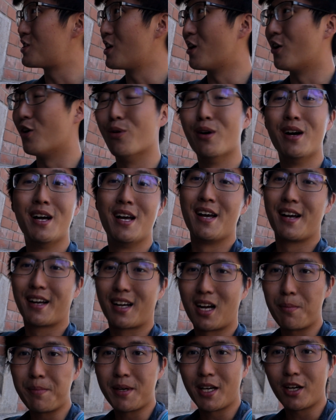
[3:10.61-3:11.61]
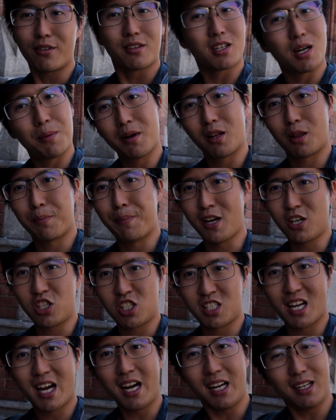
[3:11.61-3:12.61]
So come here, come on the Pest
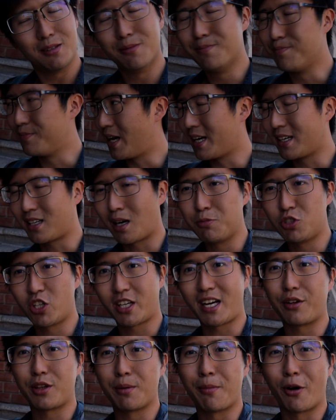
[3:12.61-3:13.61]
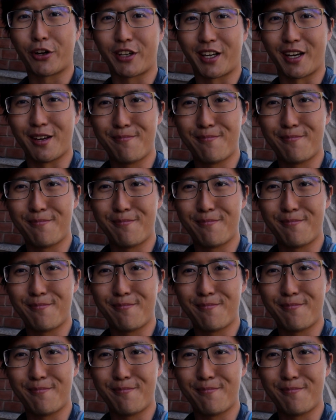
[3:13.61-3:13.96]
side, and come check out the market.